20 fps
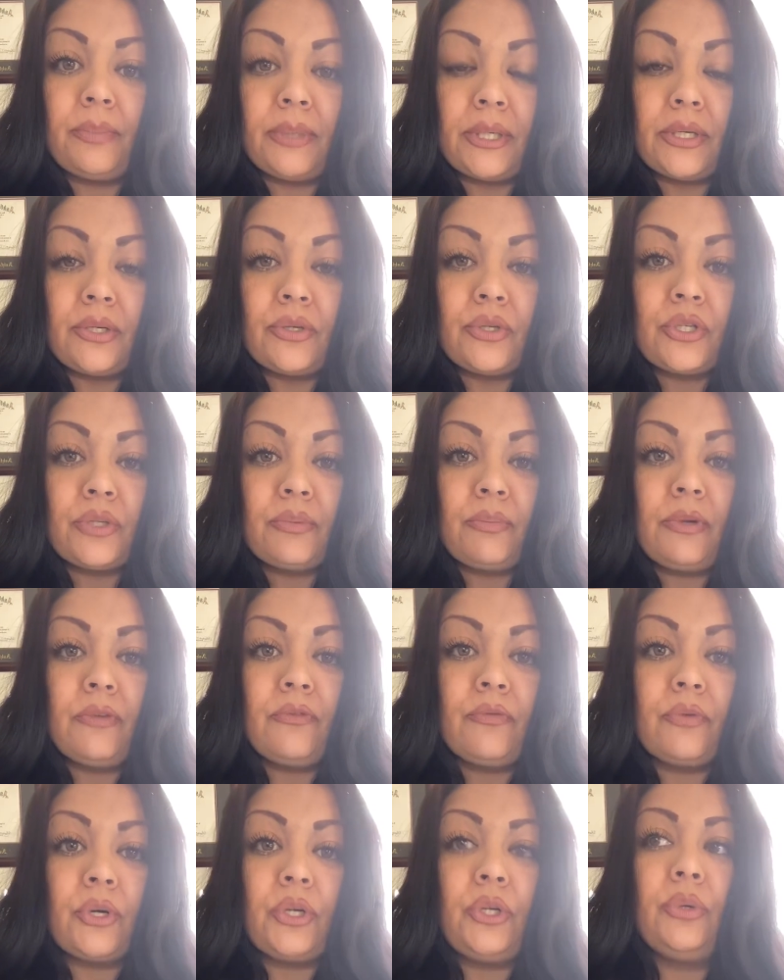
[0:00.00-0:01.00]
You know, it's
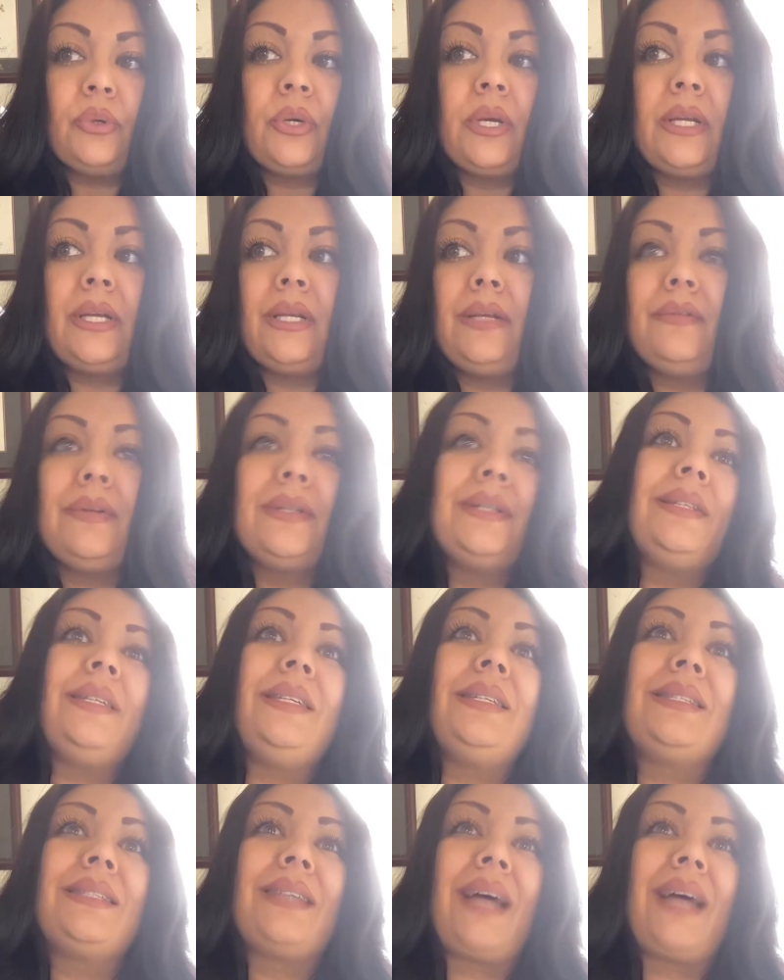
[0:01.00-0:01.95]
all of those things.